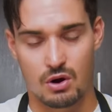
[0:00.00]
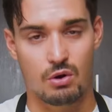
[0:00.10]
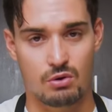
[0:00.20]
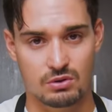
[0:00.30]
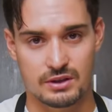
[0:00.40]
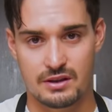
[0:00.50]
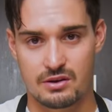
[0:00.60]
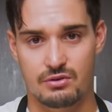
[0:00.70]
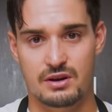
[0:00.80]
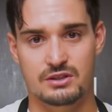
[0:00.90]
cold and the
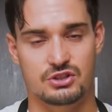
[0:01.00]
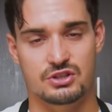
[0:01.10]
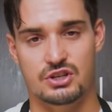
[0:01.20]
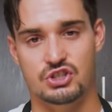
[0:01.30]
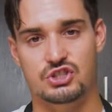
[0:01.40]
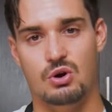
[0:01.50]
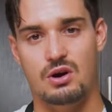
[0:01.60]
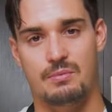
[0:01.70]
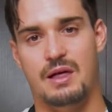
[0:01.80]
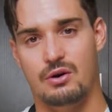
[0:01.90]
ingredient's just gonna
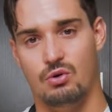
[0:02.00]
soak up that